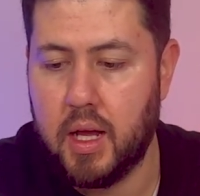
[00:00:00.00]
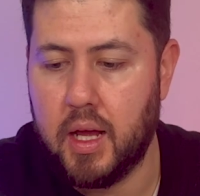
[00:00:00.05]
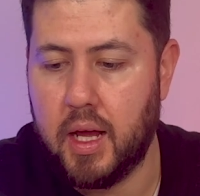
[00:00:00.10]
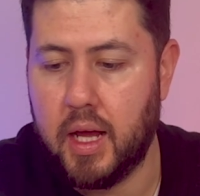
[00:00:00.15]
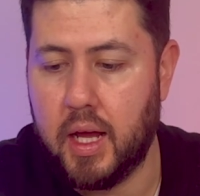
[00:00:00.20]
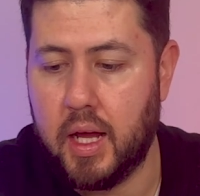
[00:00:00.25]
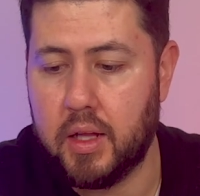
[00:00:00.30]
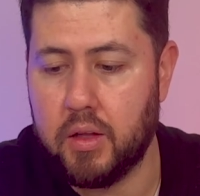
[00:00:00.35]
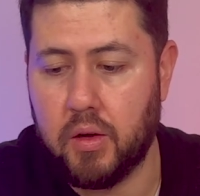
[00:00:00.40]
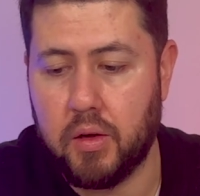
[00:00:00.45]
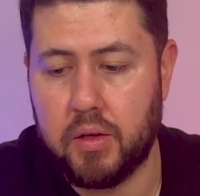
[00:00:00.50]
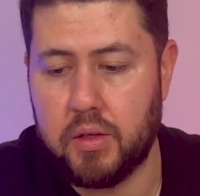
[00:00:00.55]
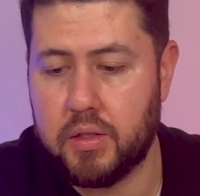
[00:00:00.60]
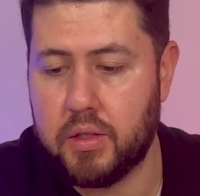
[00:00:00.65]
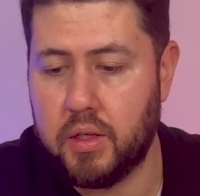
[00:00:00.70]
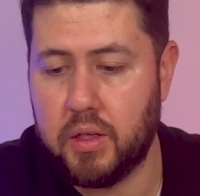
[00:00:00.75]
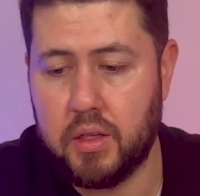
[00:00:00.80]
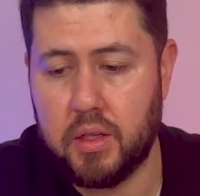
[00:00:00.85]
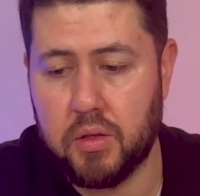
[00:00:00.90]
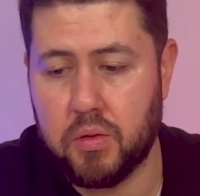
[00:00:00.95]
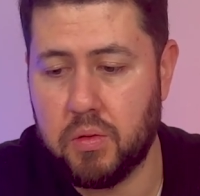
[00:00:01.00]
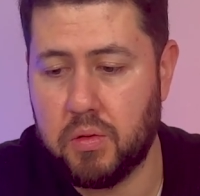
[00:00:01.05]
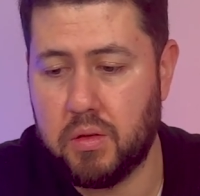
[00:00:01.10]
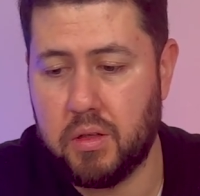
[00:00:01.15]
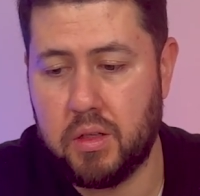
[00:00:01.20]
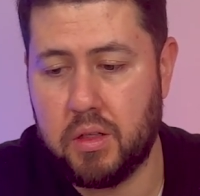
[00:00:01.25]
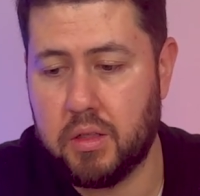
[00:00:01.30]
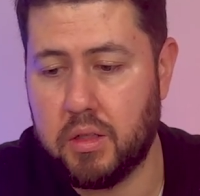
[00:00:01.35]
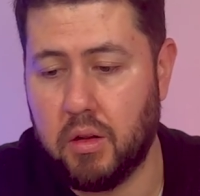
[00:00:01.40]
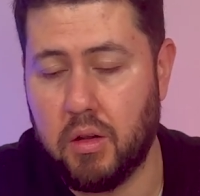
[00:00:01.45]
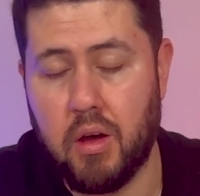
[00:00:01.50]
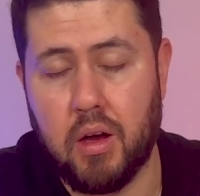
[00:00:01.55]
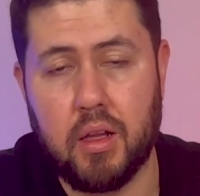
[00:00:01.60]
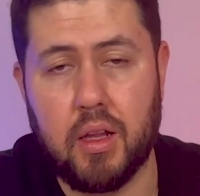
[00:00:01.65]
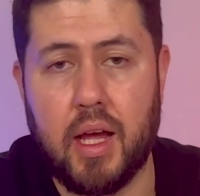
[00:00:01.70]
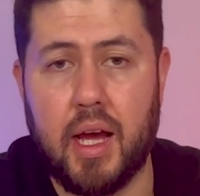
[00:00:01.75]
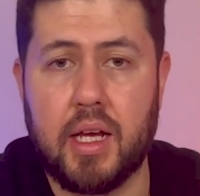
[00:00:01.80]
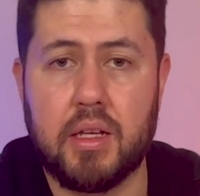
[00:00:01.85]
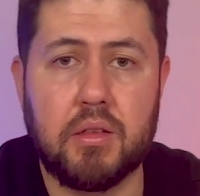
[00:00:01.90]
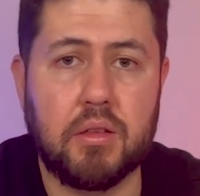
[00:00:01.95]
And honestly, this one is long
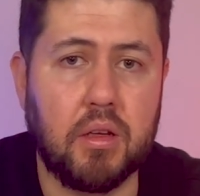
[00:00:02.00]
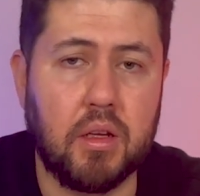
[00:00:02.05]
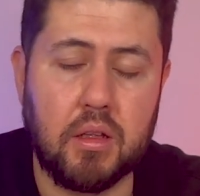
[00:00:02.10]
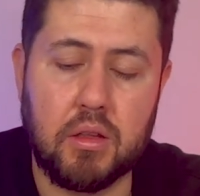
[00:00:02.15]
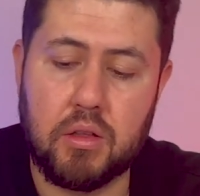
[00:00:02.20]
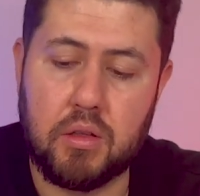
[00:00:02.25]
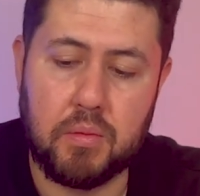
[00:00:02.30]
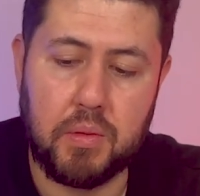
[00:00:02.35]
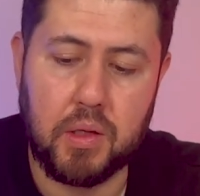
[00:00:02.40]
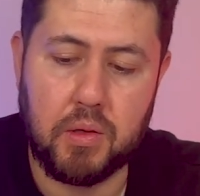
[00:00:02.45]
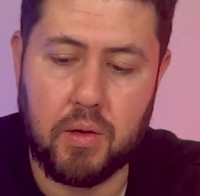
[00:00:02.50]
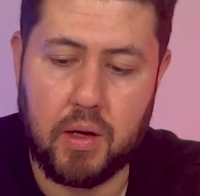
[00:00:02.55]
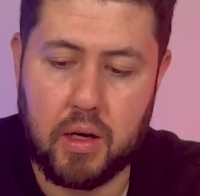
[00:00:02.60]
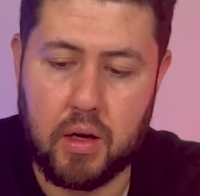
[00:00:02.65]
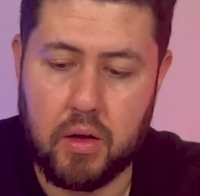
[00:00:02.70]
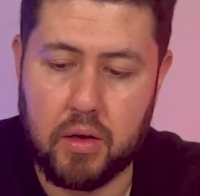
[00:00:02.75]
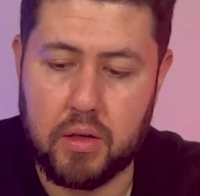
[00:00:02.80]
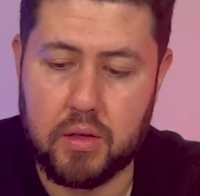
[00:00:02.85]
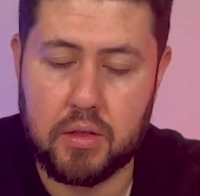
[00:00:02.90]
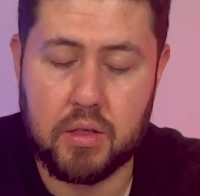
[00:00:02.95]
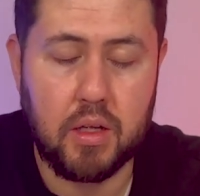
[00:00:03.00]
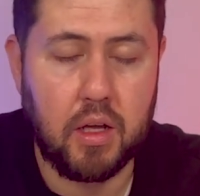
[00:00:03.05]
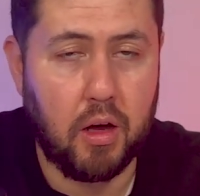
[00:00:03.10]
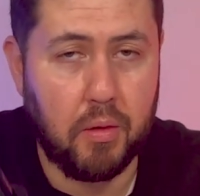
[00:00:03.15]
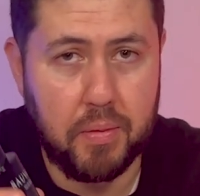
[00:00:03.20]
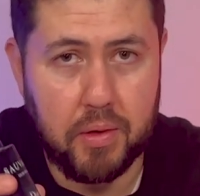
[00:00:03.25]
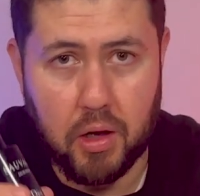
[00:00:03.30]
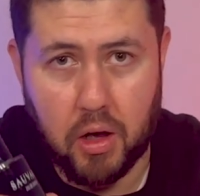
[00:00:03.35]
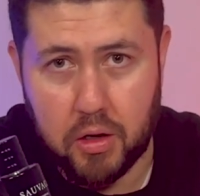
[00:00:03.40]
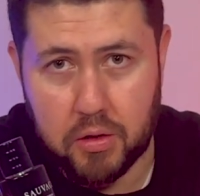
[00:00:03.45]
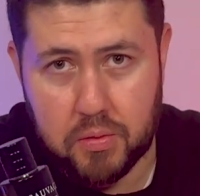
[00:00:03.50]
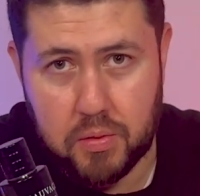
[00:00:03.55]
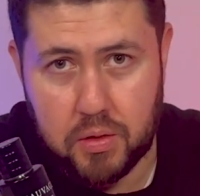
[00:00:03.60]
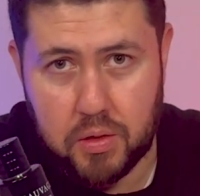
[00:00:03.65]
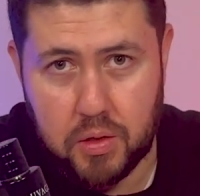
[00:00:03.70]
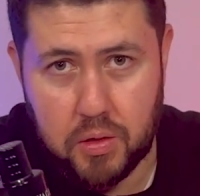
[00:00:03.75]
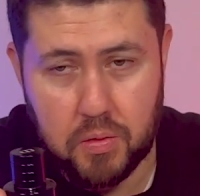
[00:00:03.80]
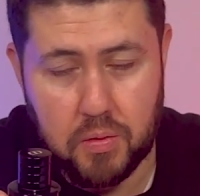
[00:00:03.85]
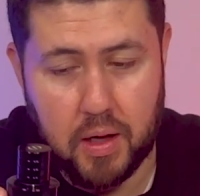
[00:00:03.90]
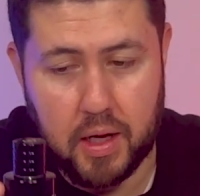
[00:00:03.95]
lasting, to be quite honest. I'll be honest with
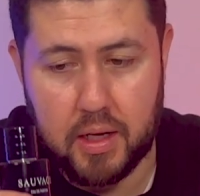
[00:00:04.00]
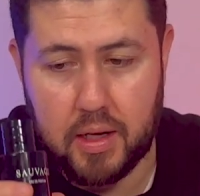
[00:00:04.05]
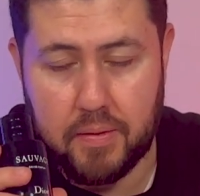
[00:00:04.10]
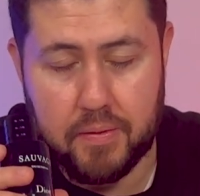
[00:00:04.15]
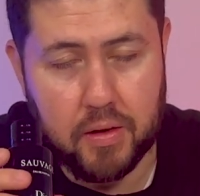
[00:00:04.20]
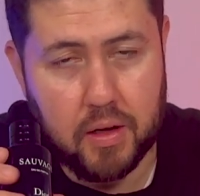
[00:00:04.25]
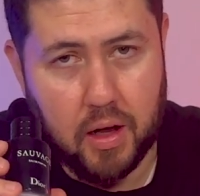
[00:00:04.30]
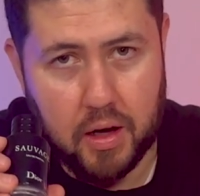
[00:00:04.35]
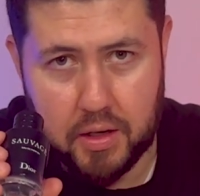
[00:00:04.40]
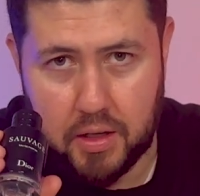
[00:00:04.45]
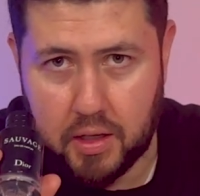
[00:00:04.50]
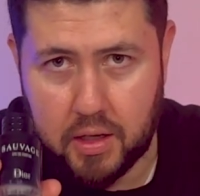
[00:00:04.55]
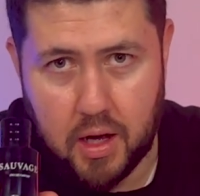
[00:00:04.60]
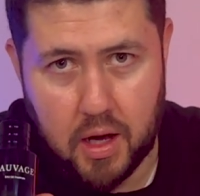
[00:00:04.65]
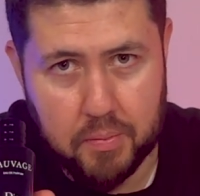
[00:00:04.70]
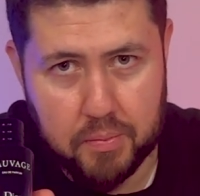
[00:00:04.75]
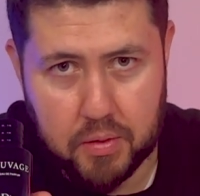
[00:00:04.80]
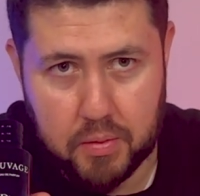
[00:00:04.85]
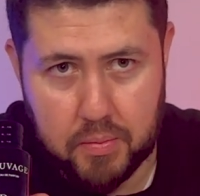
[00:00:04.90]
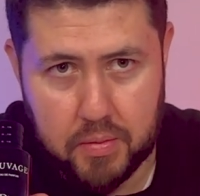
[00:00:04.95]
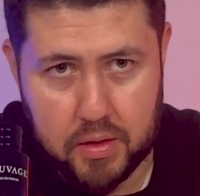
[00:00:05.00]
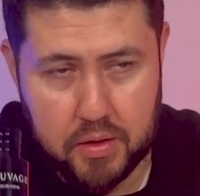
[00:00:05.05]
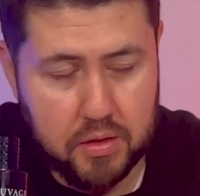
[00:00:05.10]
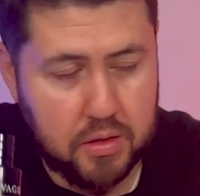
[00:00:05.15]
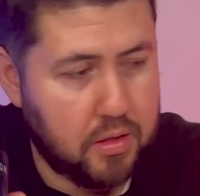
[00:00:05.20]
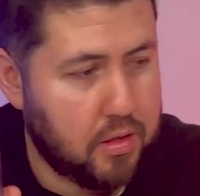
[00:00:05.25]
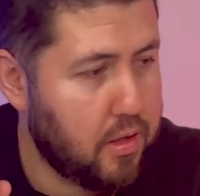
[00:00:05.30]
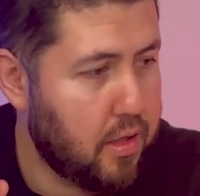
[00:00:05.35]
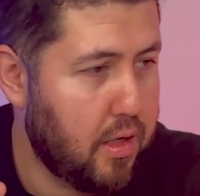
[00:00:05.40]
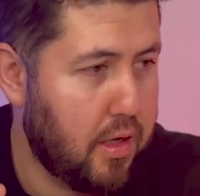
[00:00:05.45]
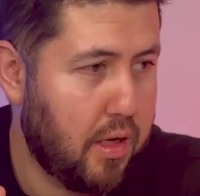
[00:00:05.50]
you, I never got any compliments.